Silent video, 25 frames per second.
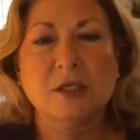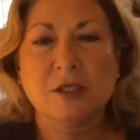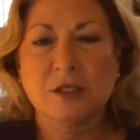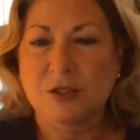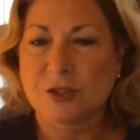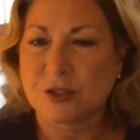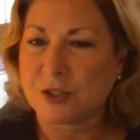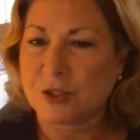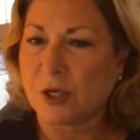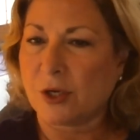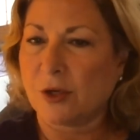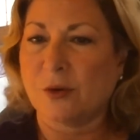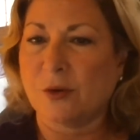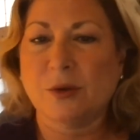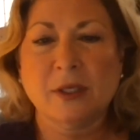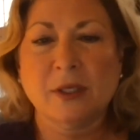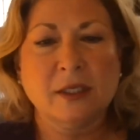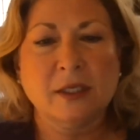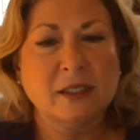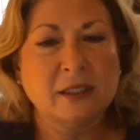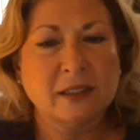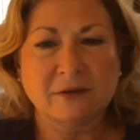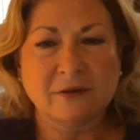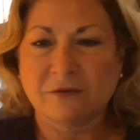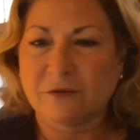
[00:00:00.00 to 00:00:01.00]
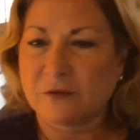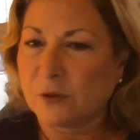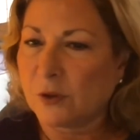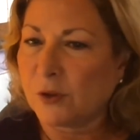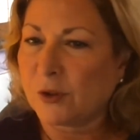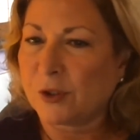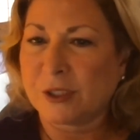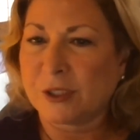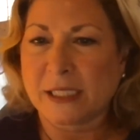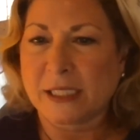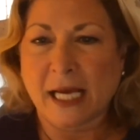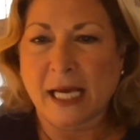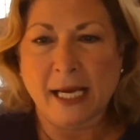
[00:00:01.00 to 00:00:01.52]
So if
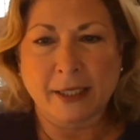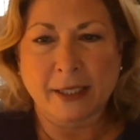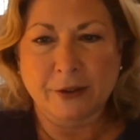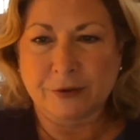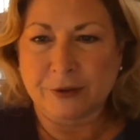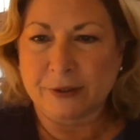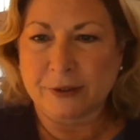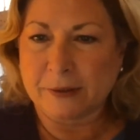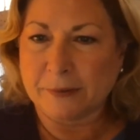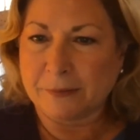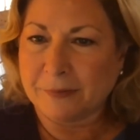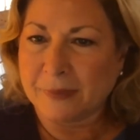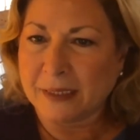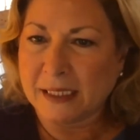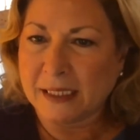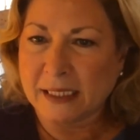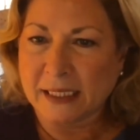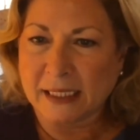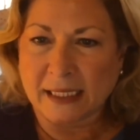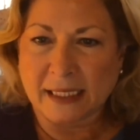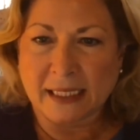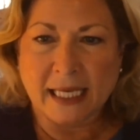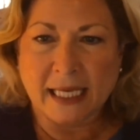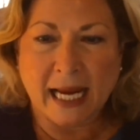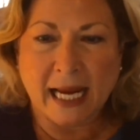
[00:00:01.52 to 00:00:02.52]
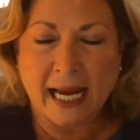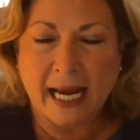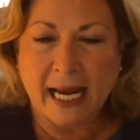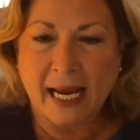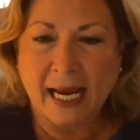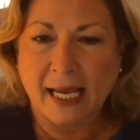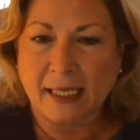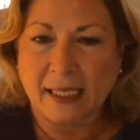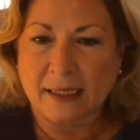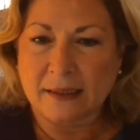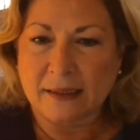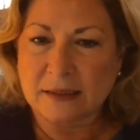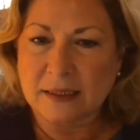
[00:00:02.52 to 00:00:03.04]
Laura and I are in a meeting
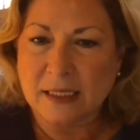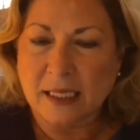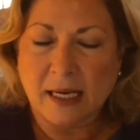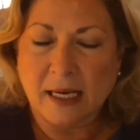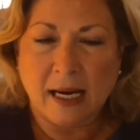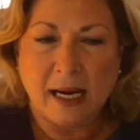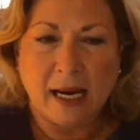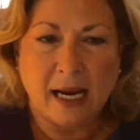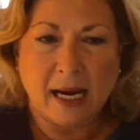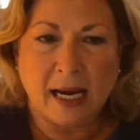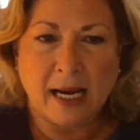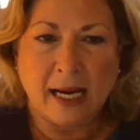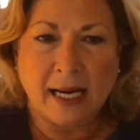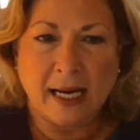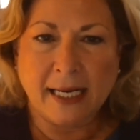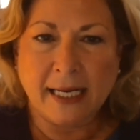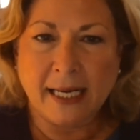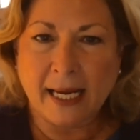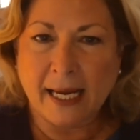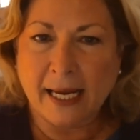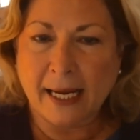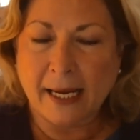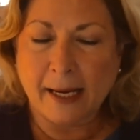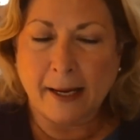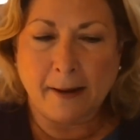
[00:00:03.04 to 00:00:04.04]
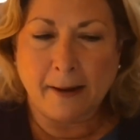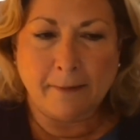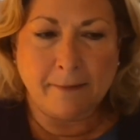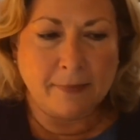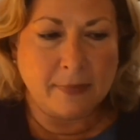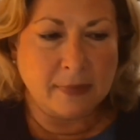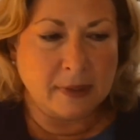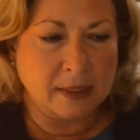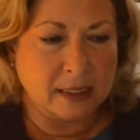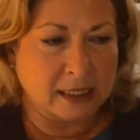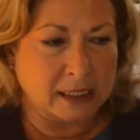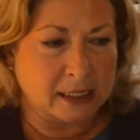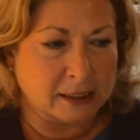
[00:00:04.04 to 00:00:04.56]
and I
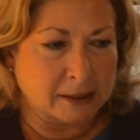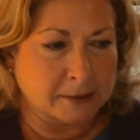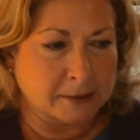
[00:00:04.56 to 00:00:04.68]
am